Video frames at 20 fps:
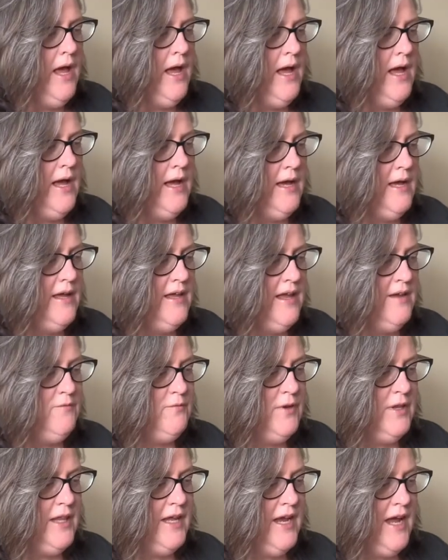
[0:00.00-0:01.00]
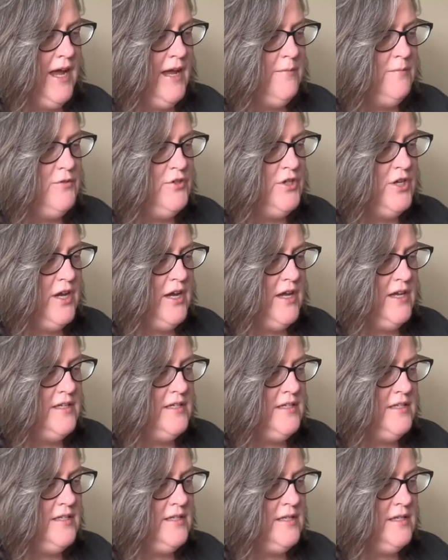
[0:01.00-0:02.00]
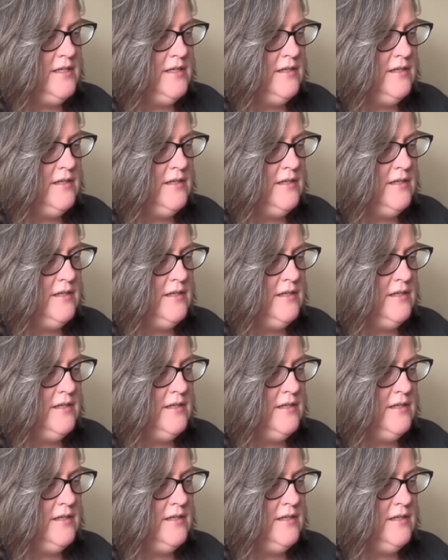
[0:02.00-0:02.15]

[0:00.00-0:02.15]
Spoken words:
And really, I'm just